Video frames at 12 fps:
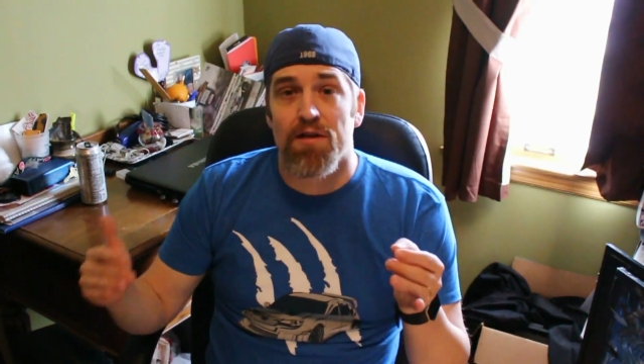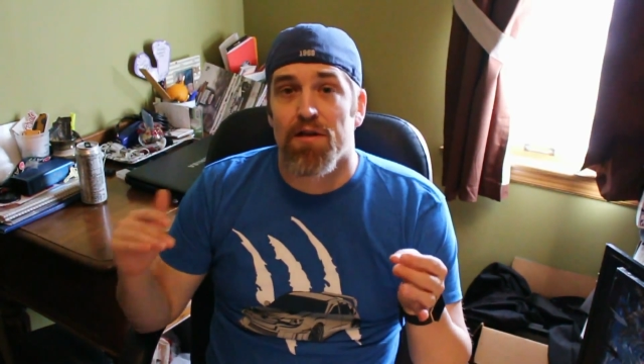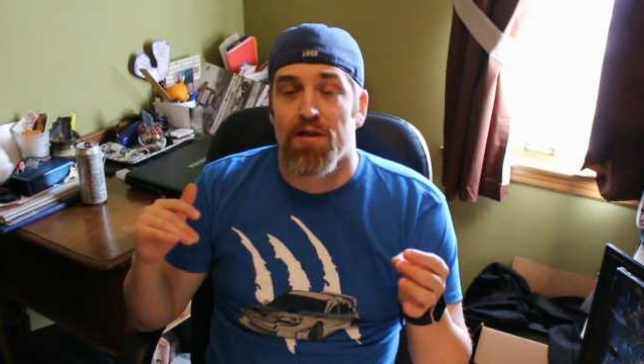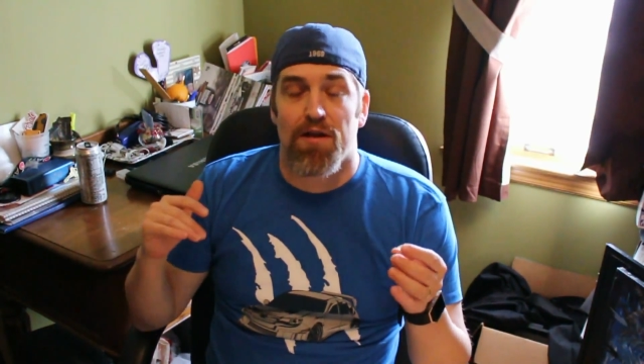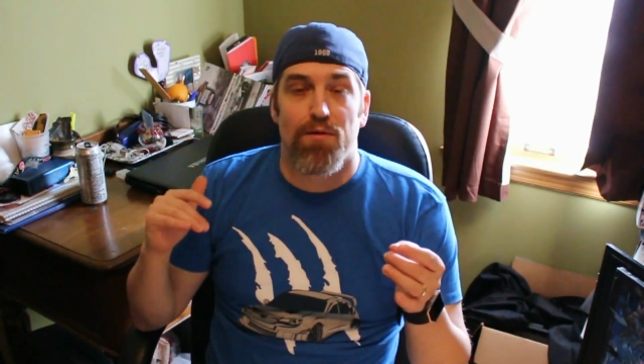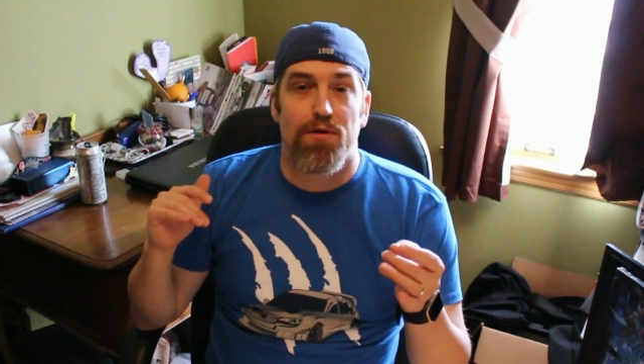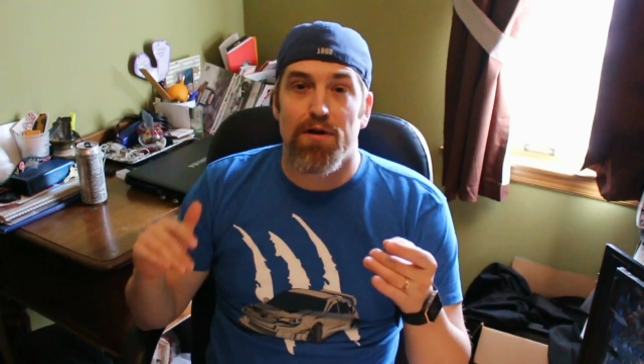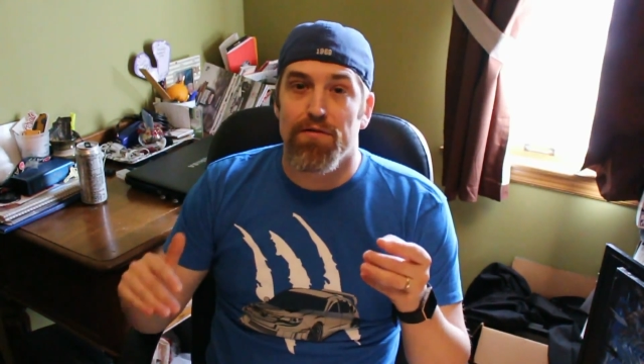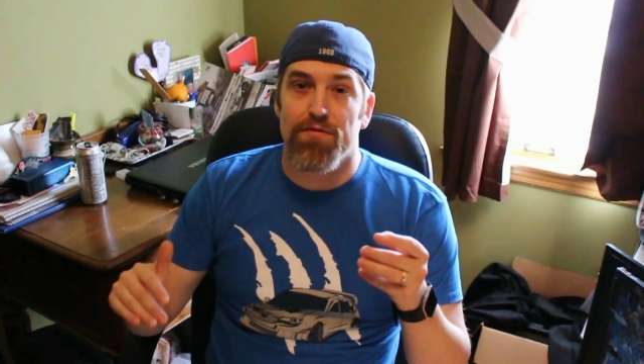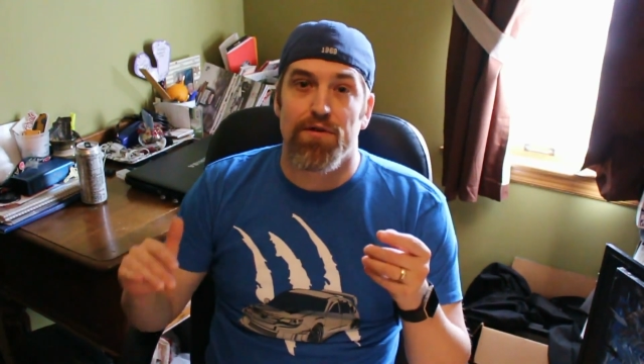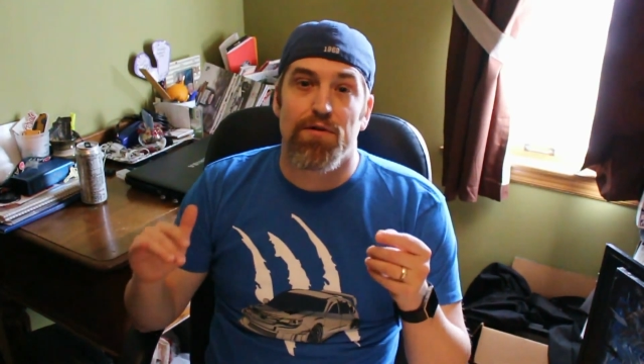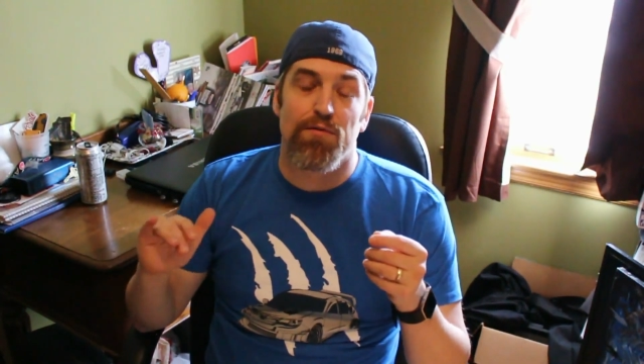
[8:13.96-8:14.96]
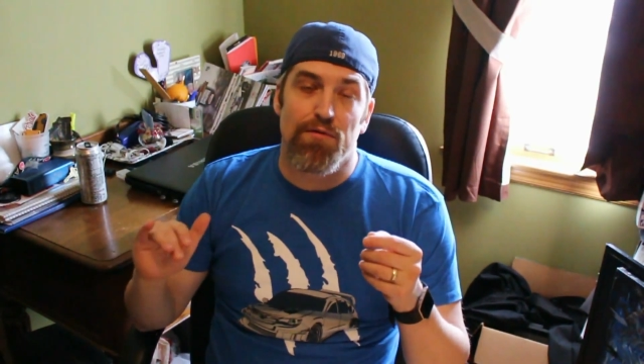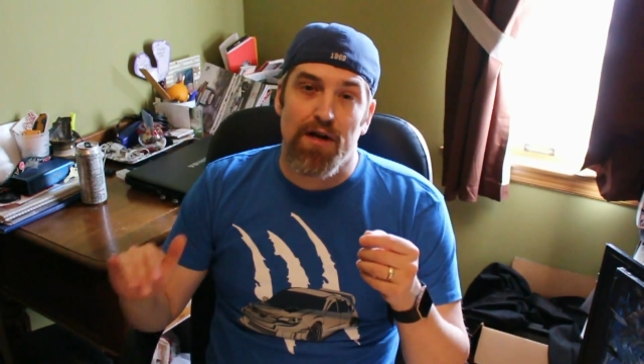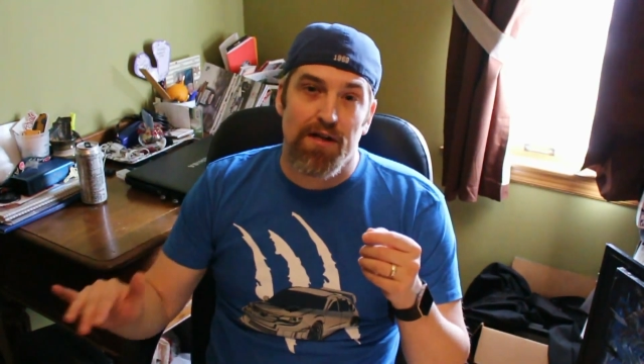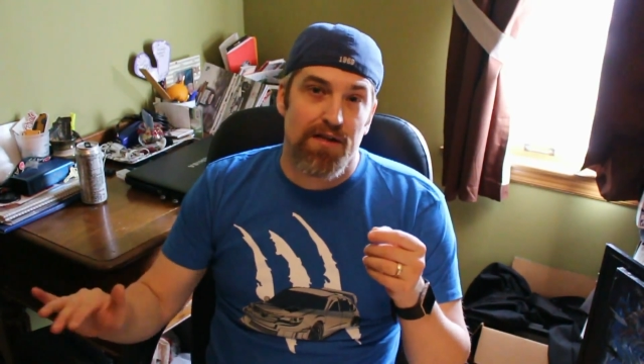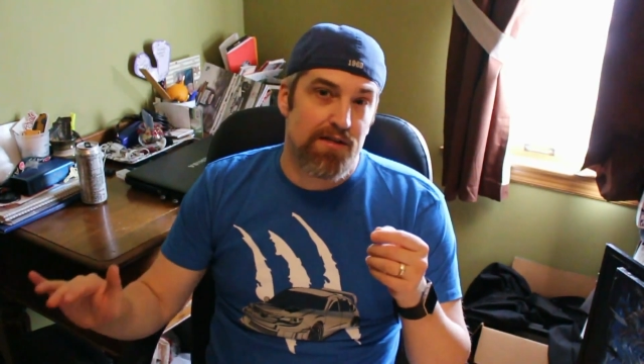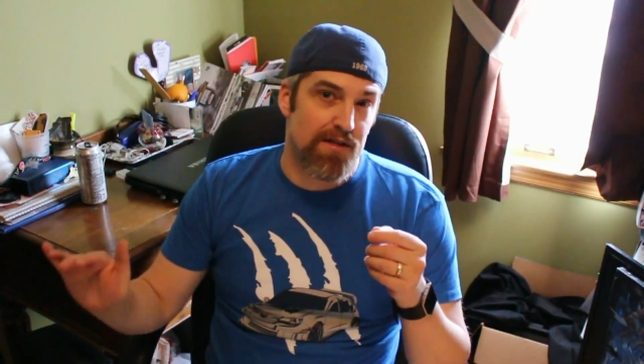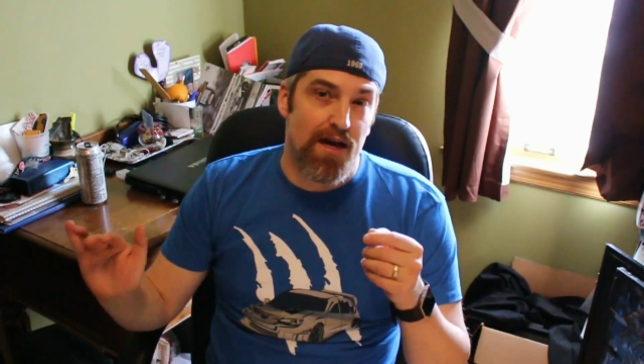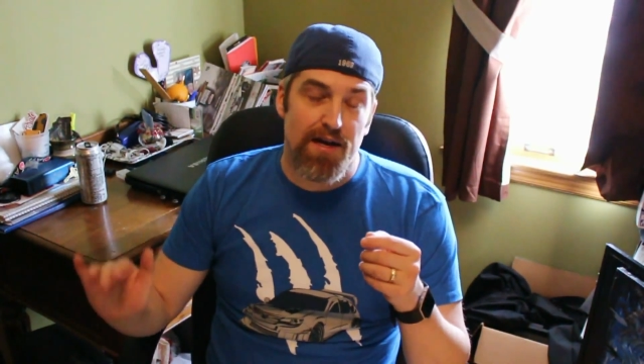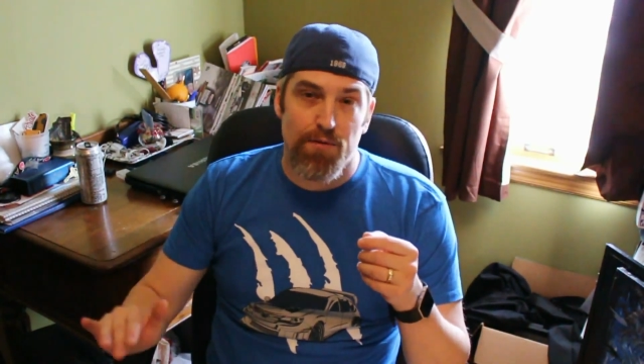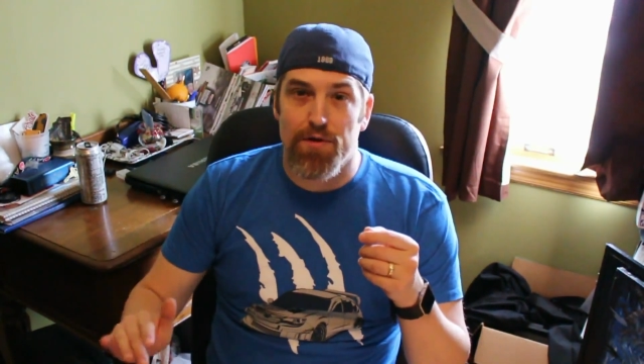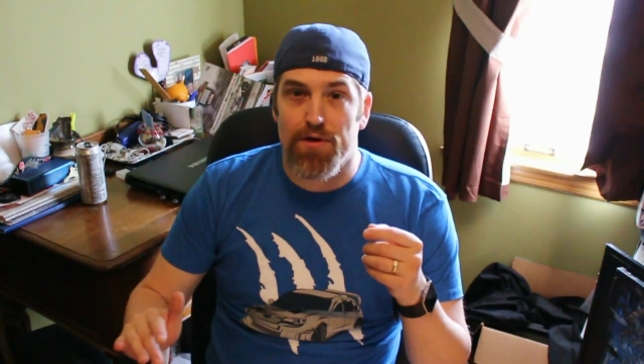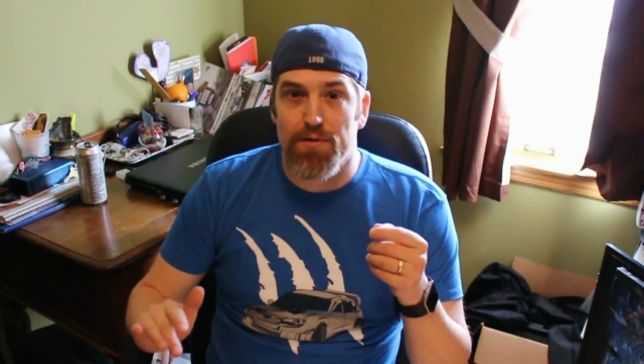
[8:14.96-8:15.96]
Now none of the O'Reillys
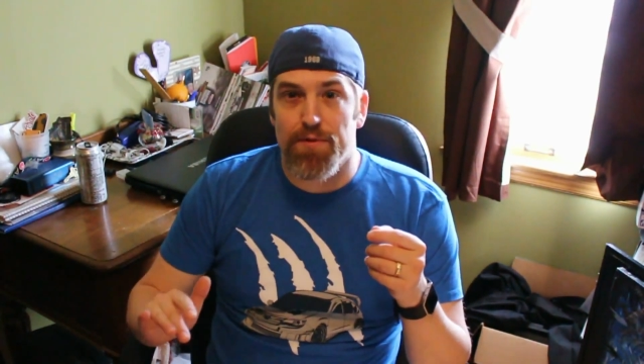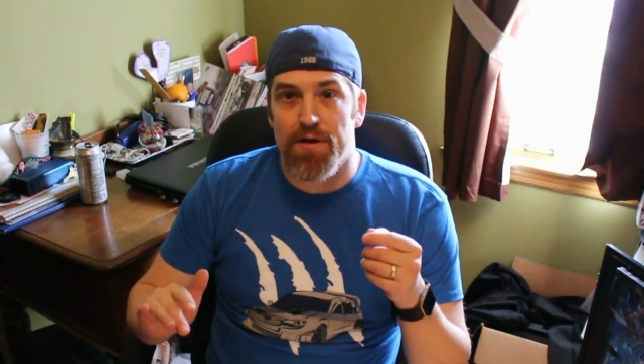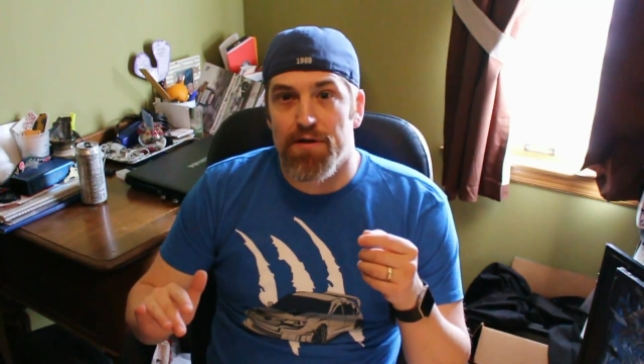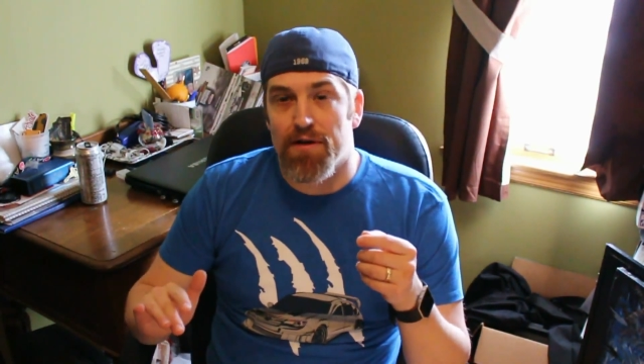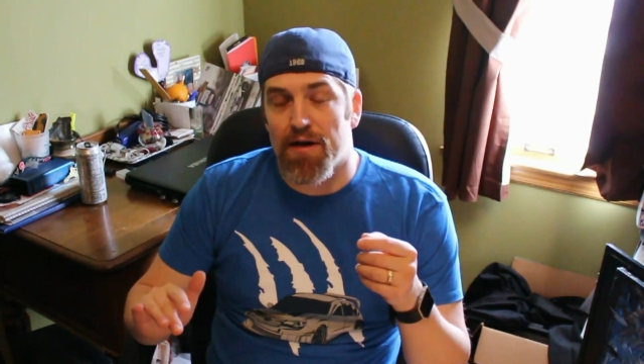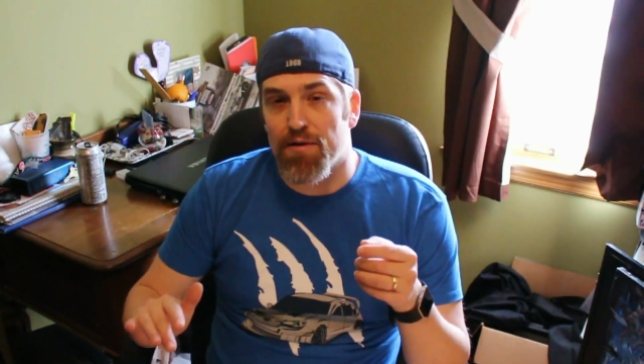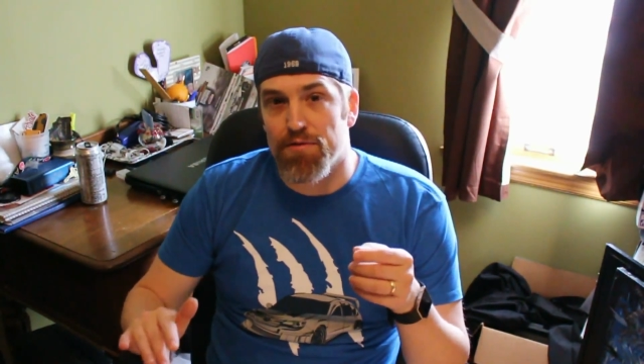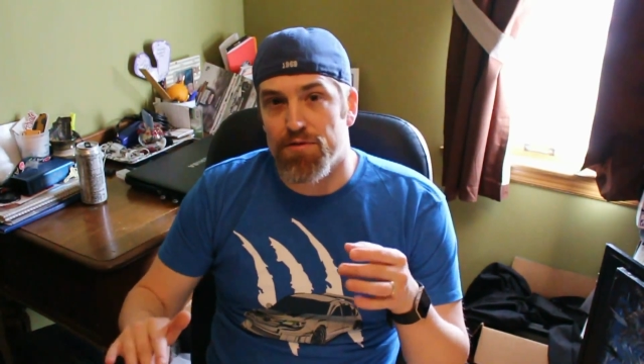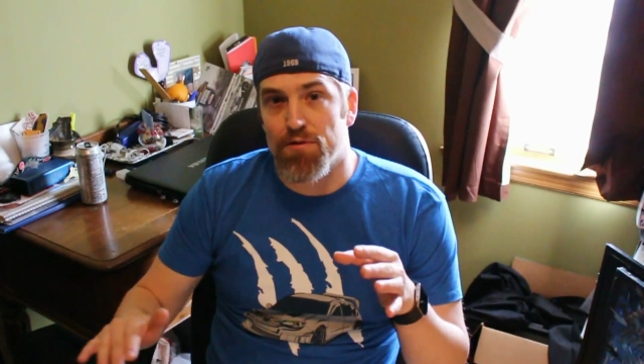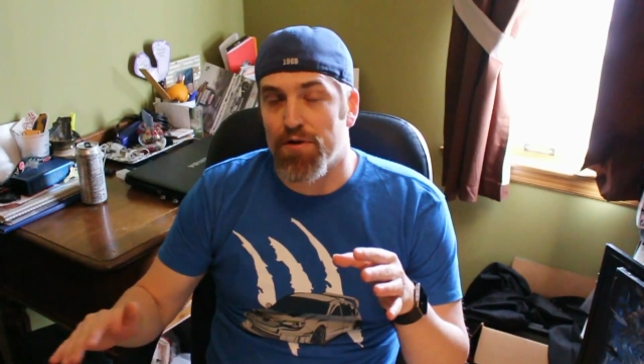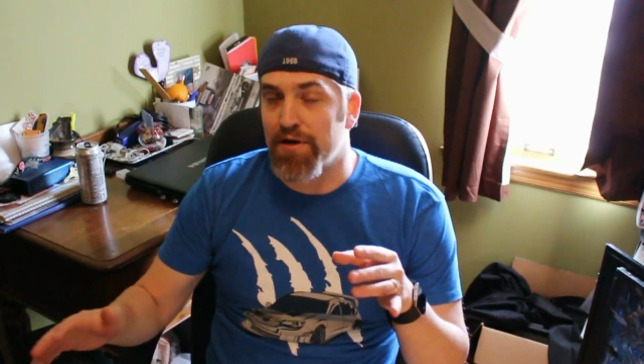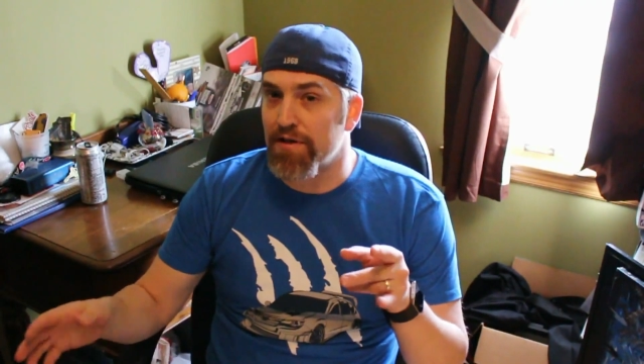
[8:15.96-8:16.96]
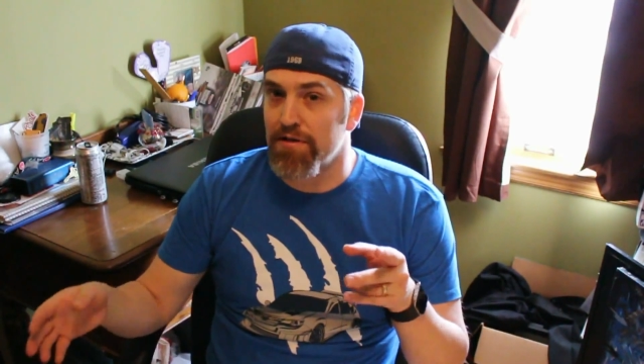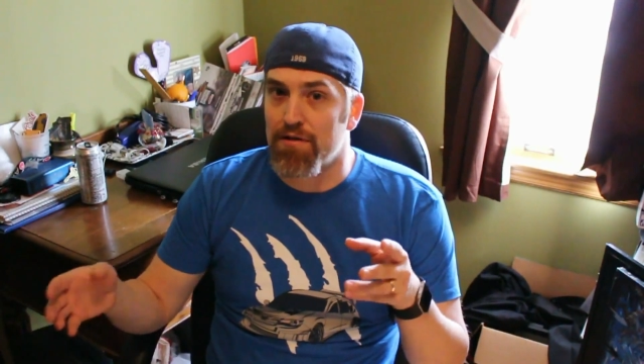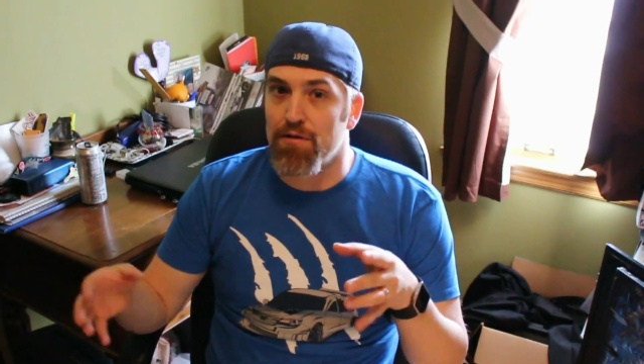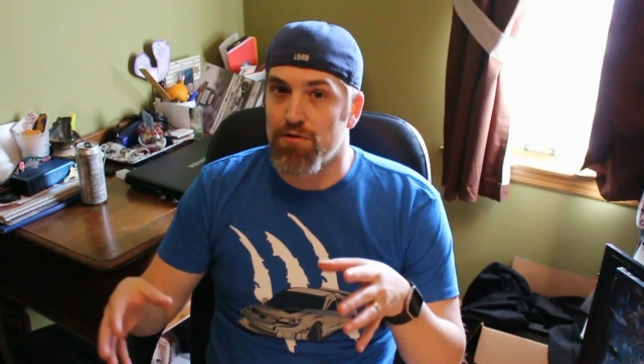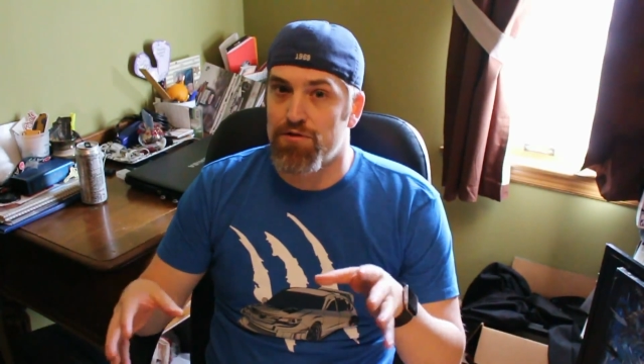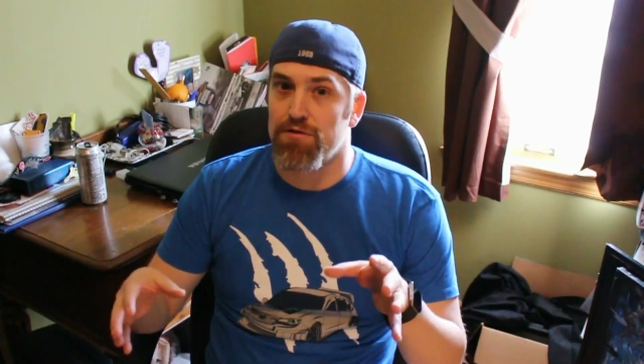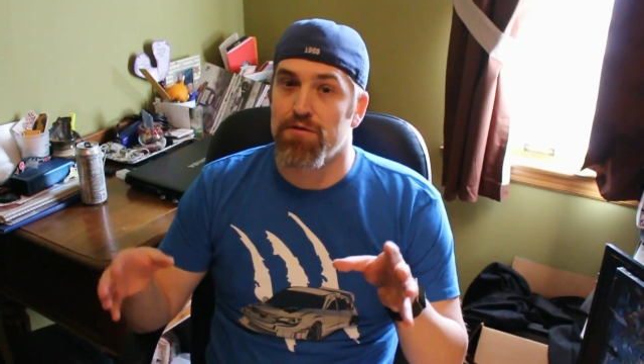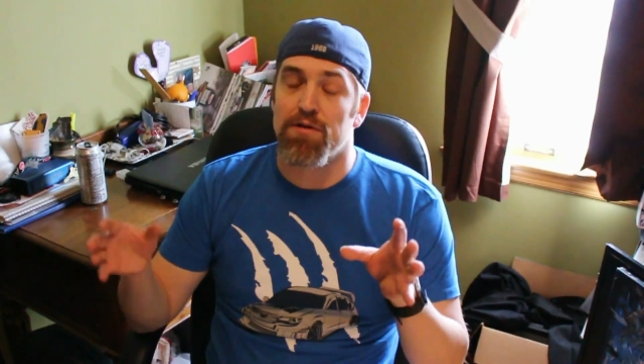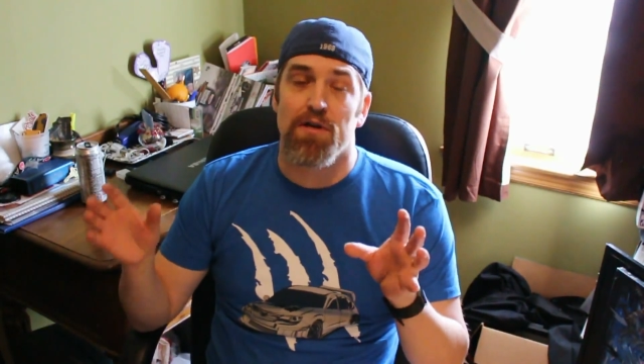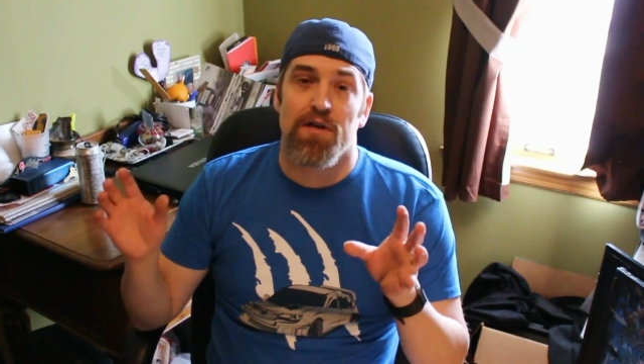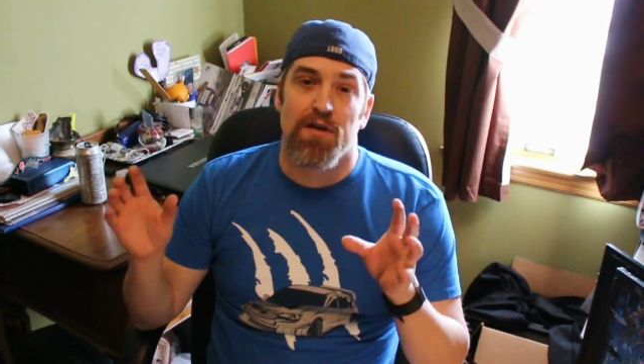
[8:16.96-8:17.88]
anywhere near my house or any of the closer